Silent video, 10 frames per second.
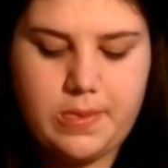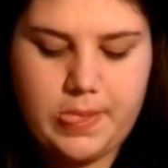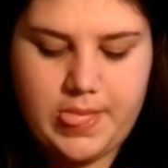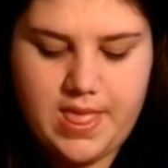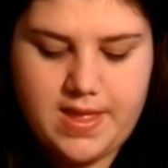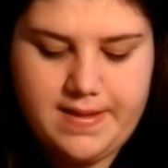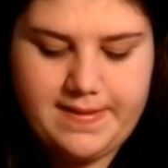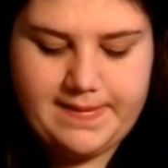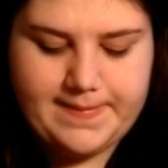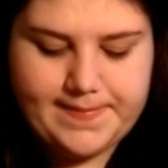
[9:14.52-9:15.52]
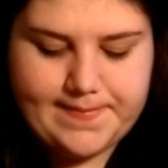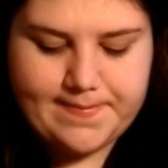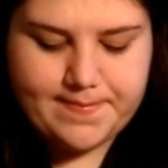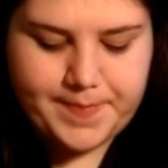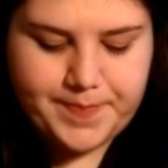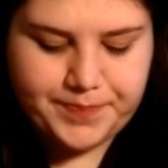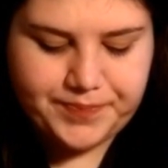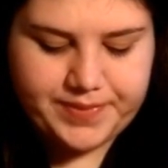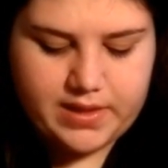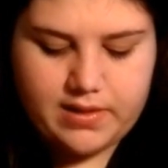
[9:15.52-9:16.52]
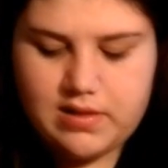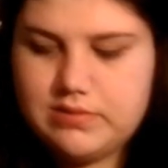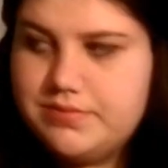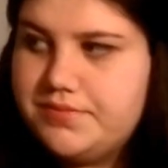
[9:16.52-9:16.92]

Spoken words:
[no speech]